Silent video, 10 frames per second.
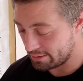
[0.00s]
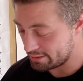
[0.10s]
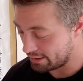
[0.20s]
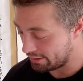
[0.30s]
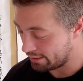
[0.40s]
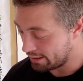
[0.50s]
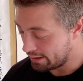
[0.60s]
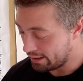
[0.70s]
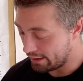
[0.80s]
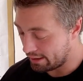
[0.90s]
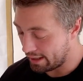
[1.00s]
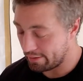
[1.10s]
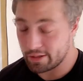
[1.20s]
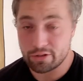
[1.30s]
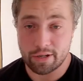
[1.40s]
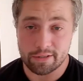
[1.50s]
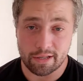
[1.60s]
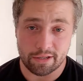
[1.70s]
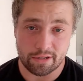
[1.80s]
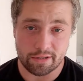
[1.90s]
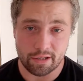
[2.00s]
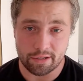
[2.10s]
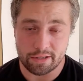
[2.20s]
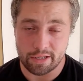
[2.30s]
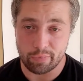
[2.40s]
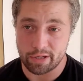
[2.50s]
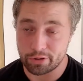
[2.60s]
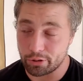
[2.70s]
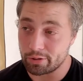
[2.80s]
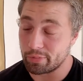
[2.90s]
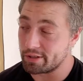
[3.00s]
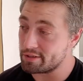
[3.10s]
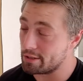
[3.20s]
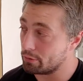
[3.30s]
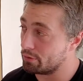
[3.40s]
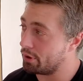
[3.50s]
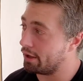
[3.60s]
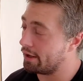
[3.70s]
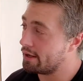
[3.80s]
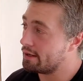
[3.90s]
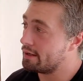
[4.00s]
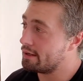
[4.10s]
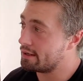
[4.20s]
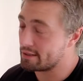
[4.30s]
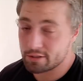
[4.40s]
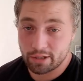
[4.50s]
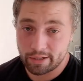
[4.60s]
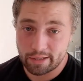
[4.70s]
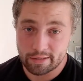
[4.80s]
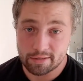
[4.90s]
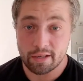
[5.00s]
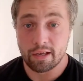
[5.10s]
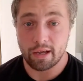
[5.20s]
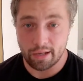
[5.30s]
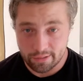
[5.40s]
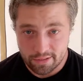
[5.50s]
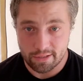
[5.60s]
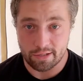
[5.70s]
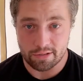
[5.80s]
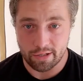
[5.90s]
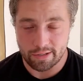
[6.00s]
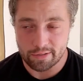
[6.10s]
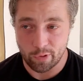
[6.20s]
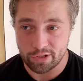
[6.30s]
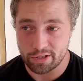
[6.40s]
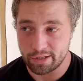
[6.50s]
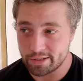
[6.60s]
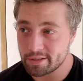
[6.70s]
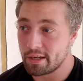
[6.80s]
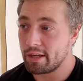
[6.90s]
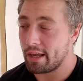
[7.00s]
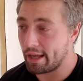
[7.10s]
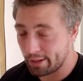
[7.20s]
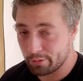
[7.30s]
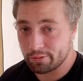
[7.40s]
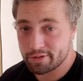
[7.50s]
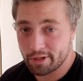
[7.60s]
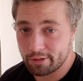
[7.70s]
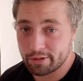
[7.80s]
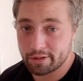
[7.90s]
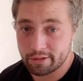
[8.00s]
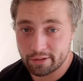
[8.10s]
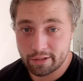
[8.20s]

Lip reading: So and the translations are deep and good because the author is Chinese, understands Chinese martial arts, and also can